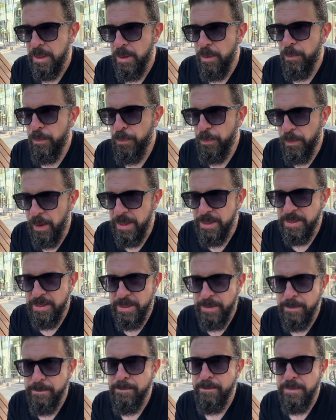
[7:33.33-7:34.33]

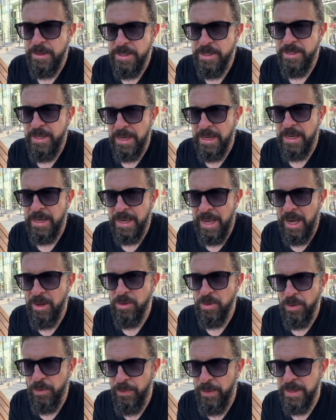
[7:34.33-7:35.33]
front, this second
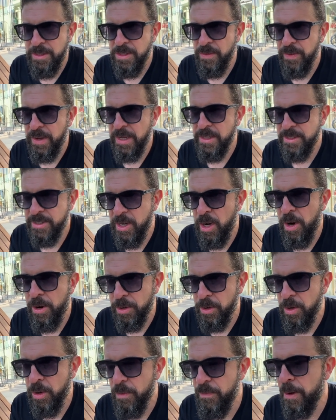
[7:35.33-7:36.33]
counteroffensive against
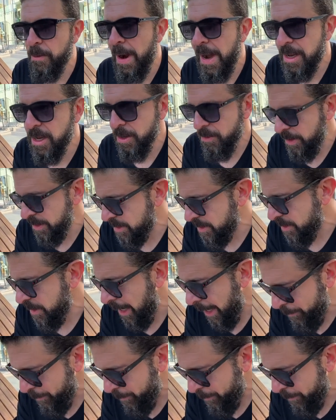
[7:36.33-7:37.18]
Kharkov are accurate. I